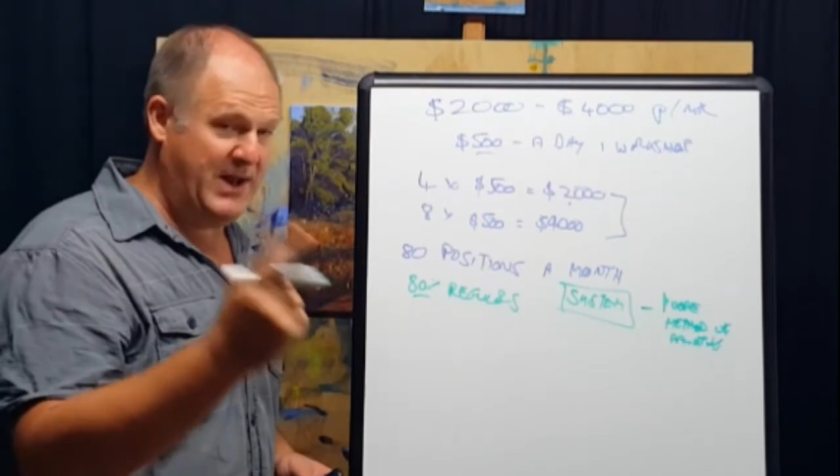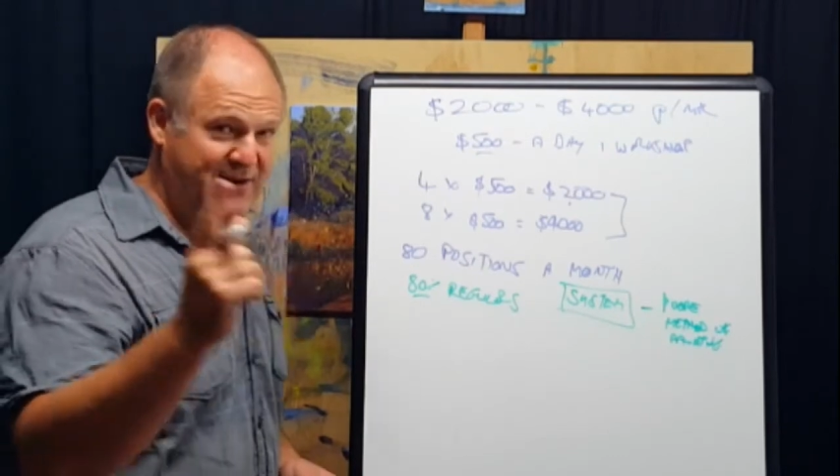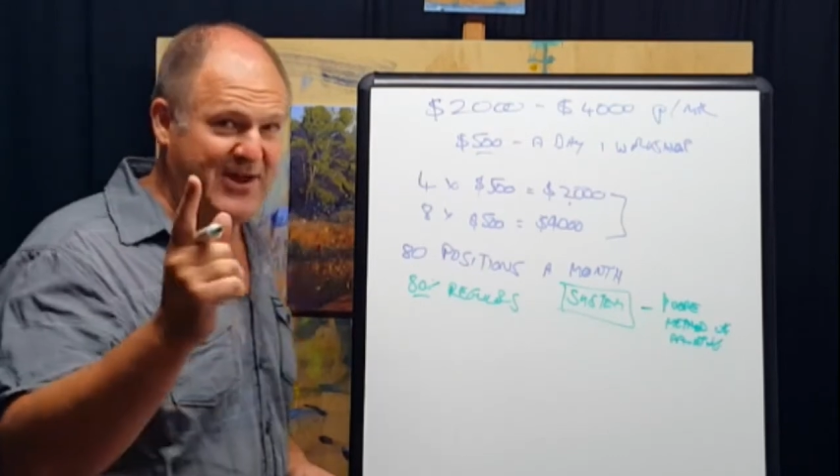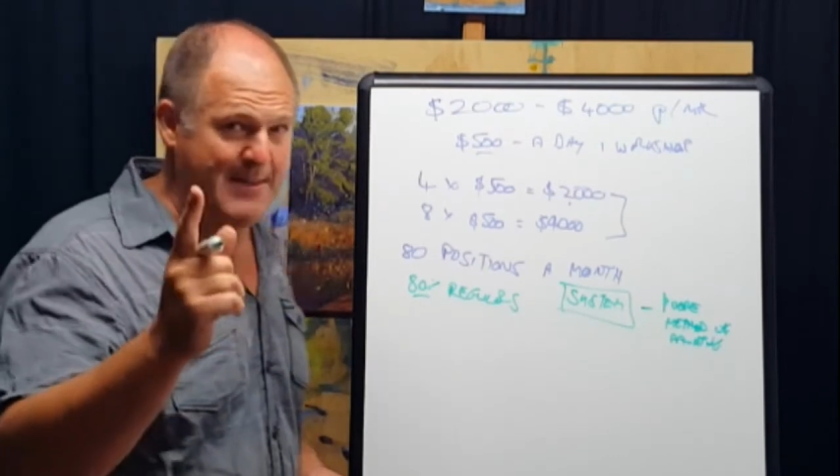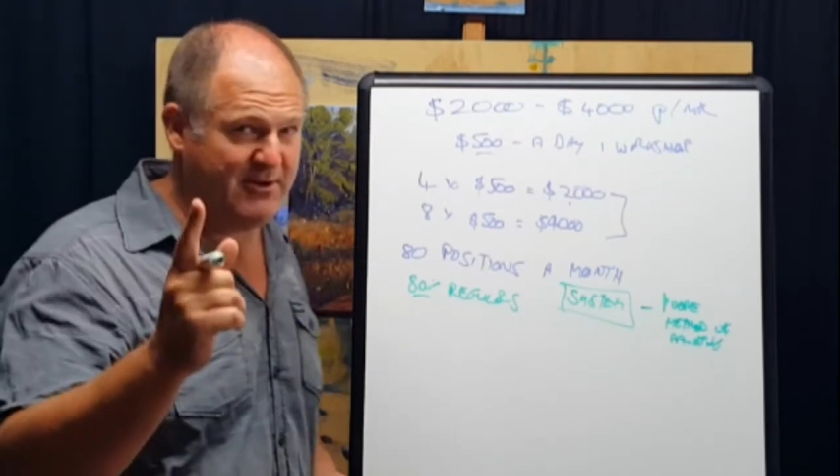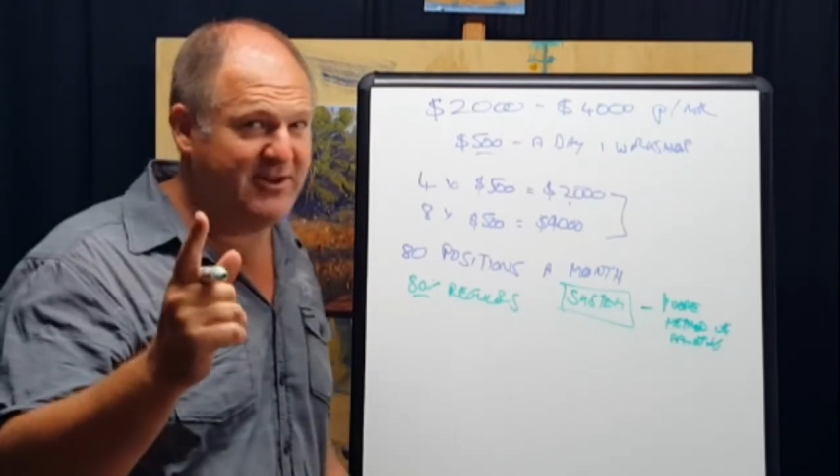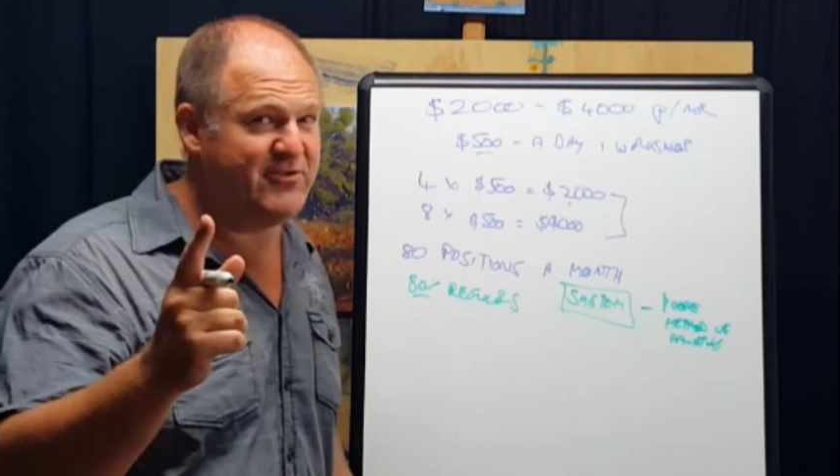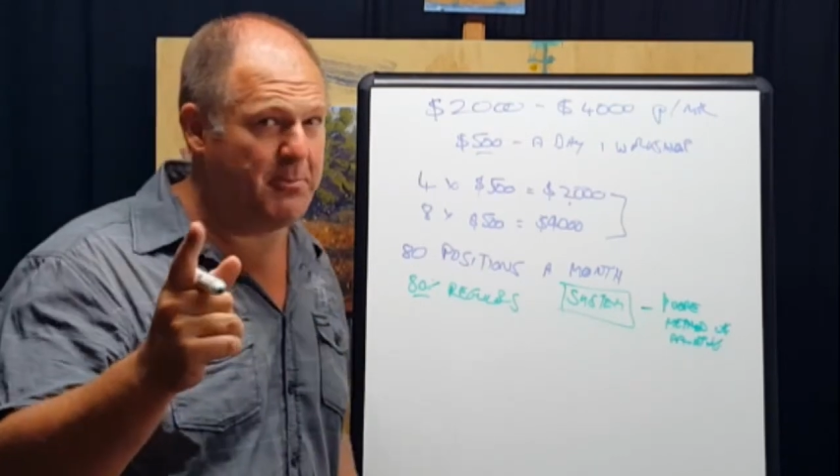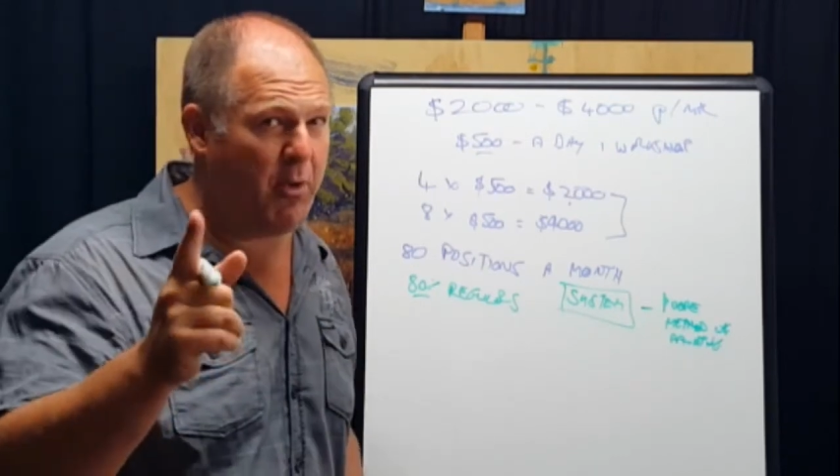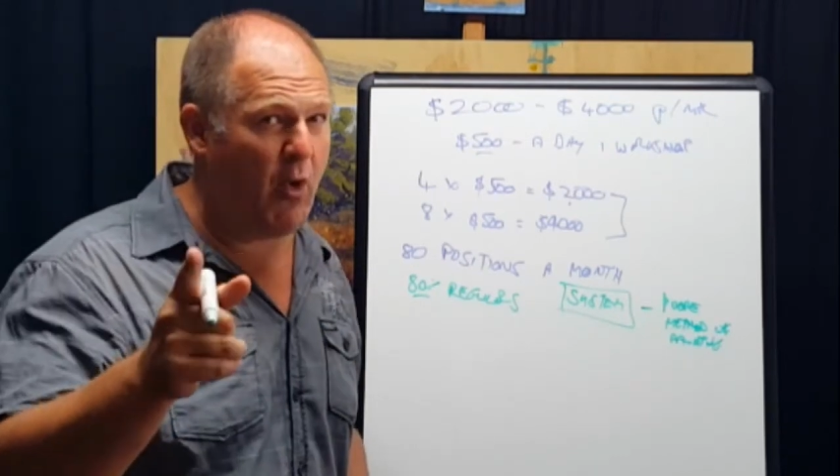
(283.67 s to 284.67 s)
entertainment
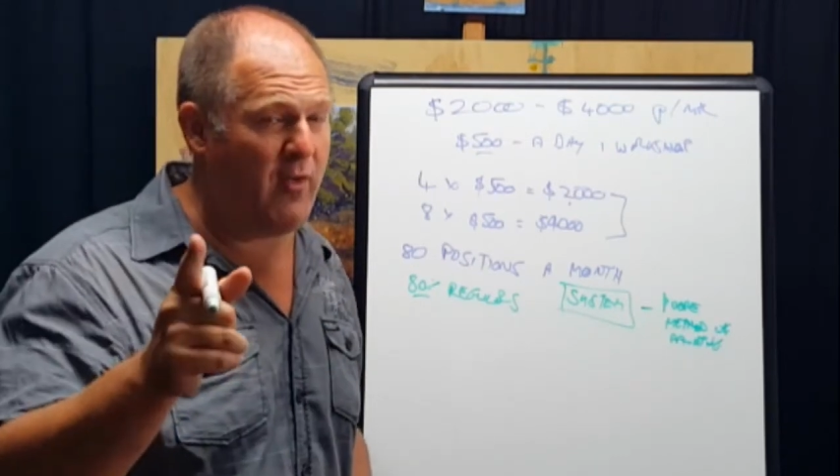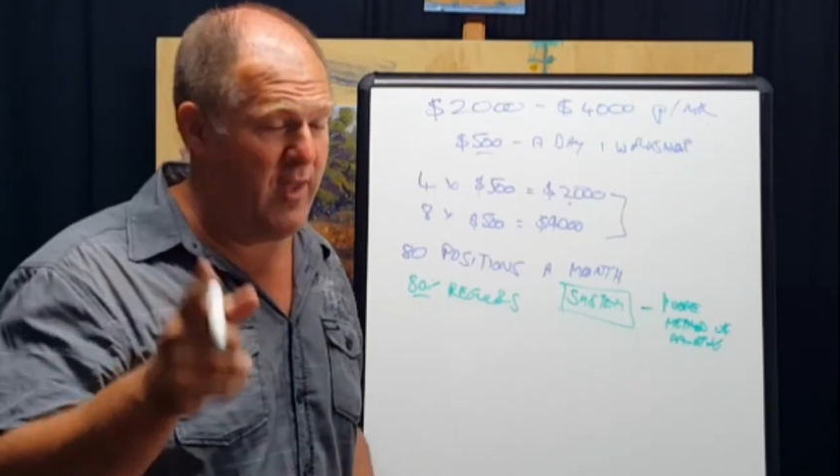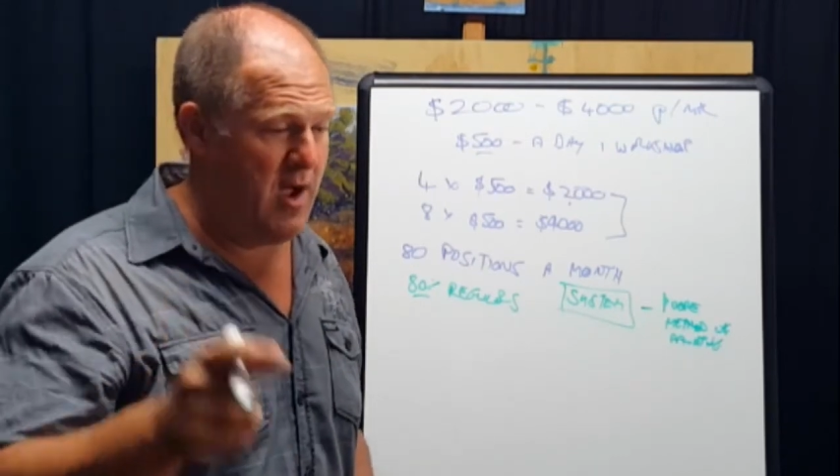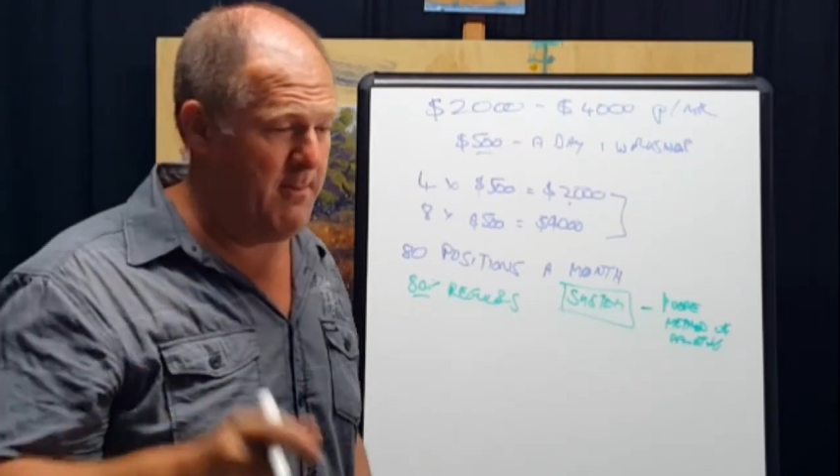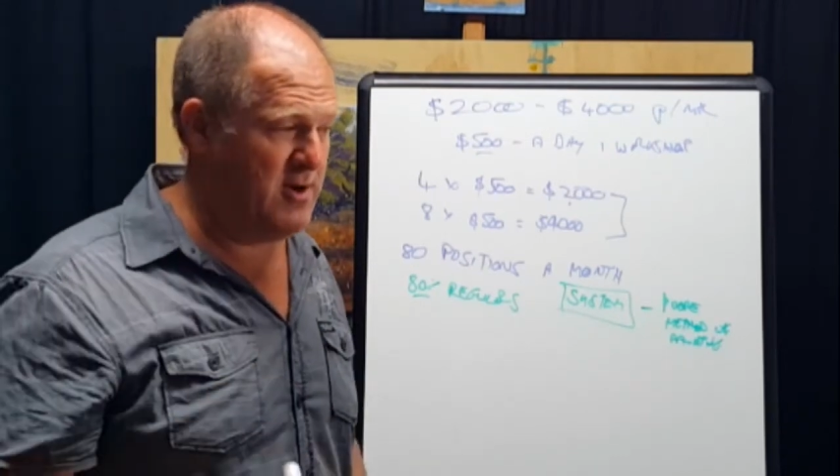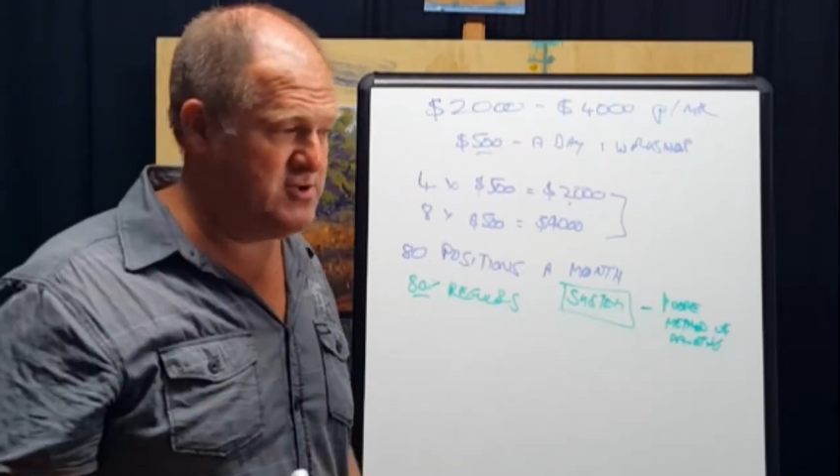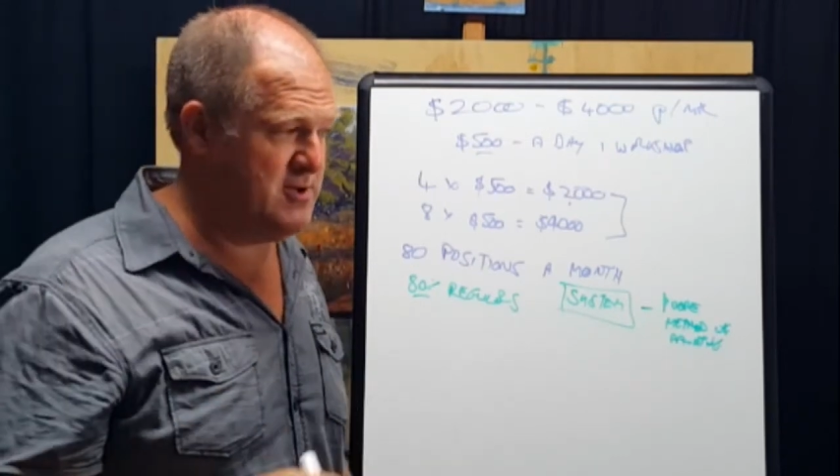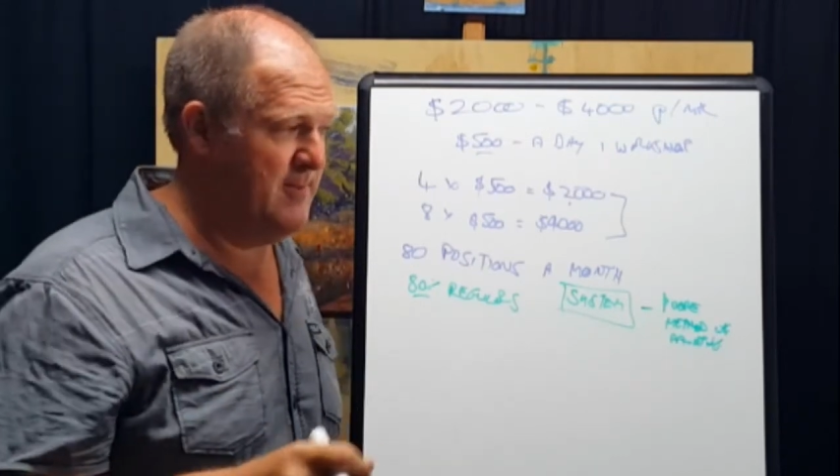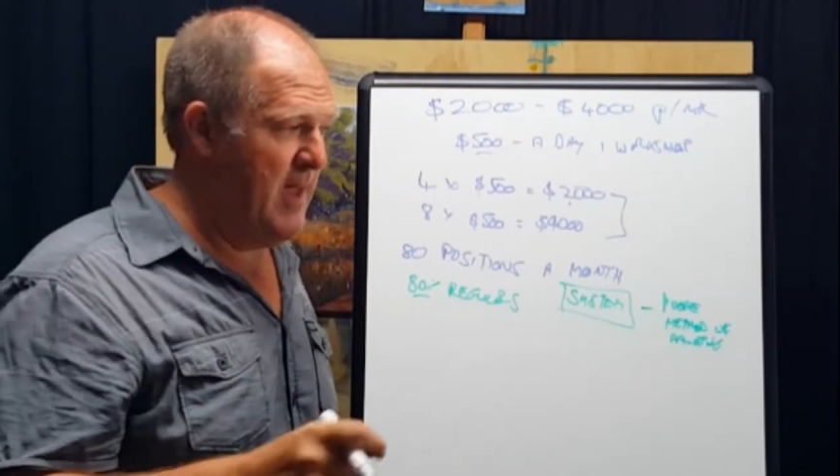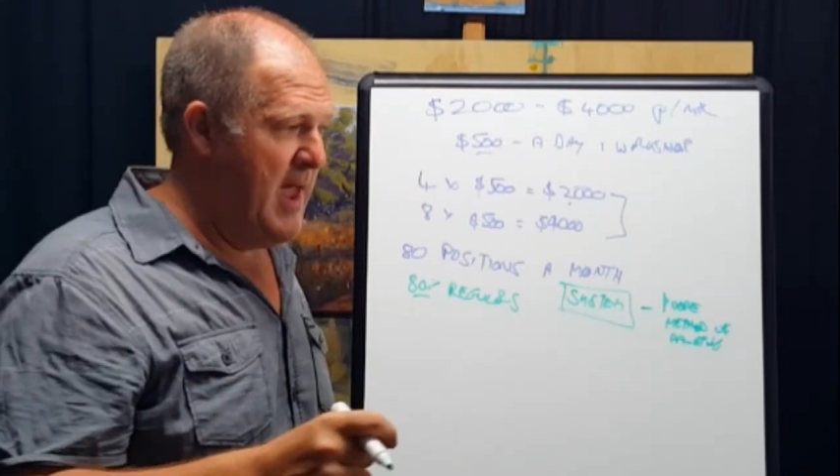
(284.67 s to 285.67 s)
is important though, mind
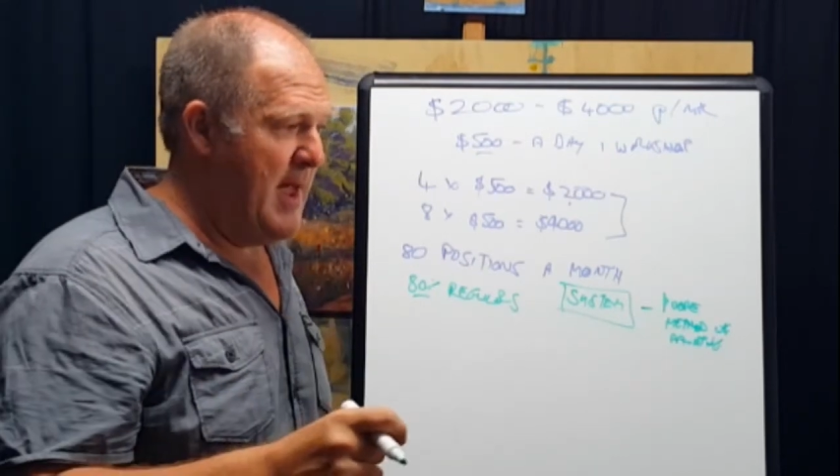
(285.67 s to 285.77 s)
you,